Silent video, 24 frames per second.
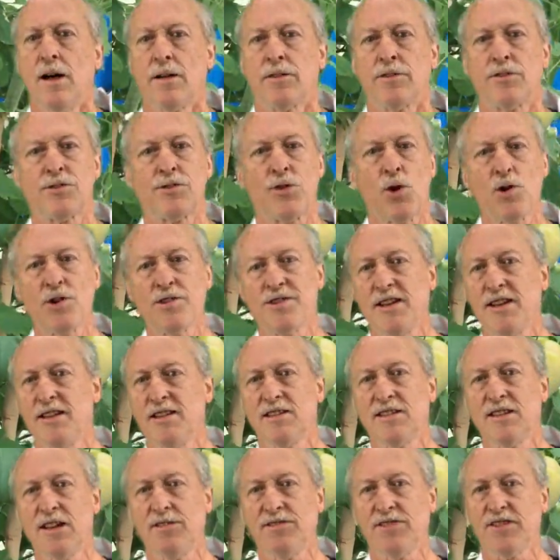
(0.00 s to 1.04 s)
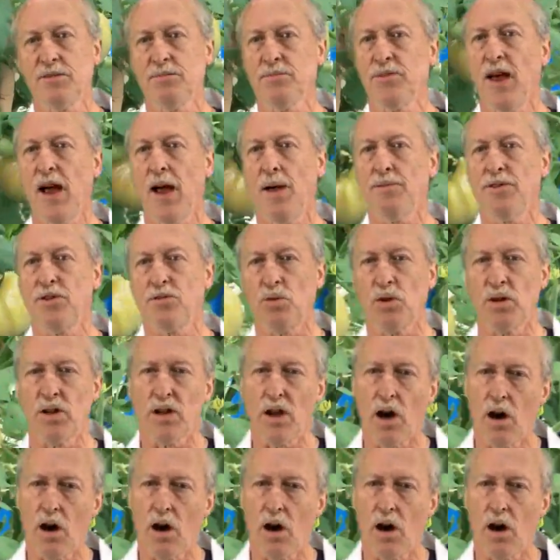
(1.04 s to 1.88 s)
Sourcing stuff sometimes is one of the